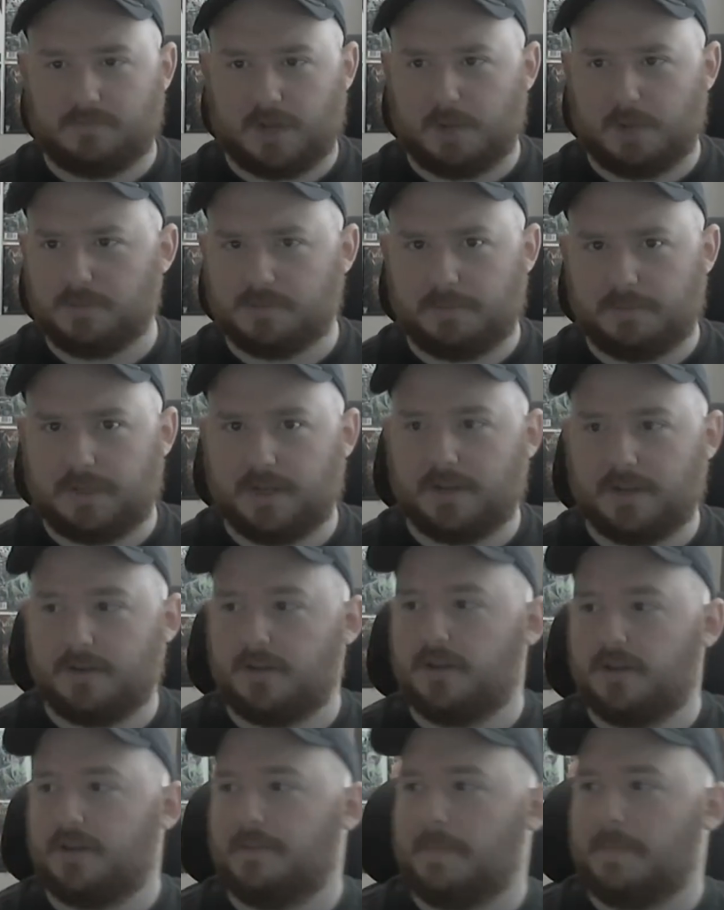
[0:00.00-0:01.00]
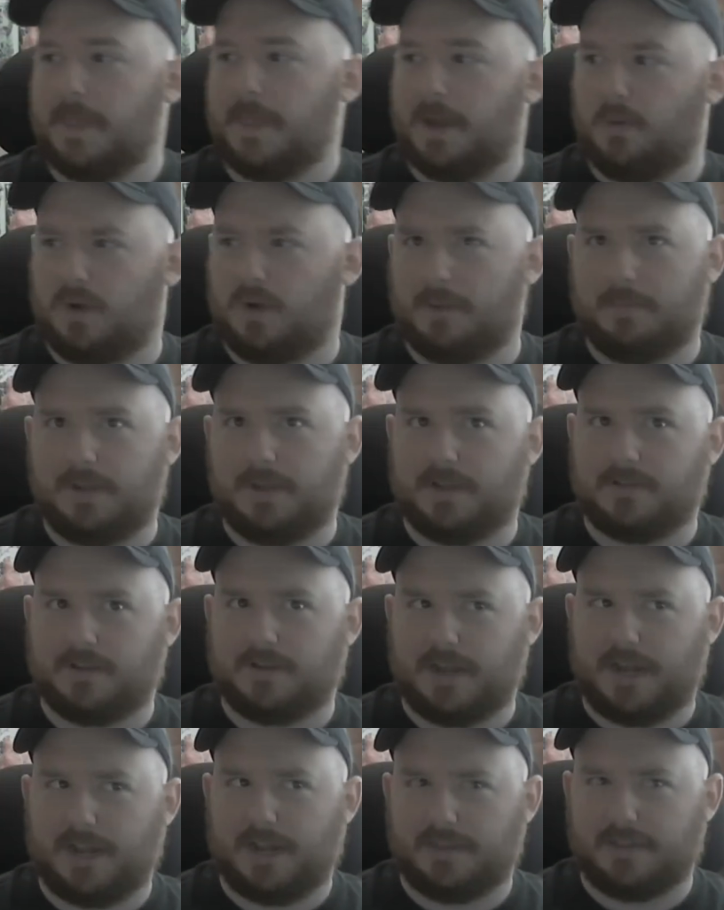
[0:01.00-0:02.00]
almost beat it. I want to beat it
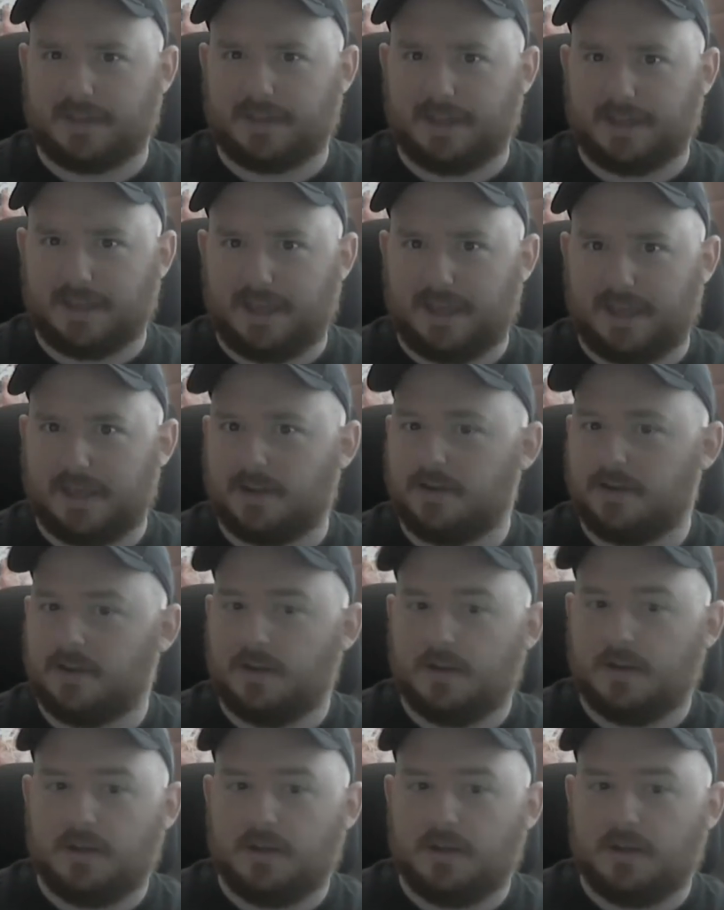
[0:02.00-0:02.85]
tonight. I think I can.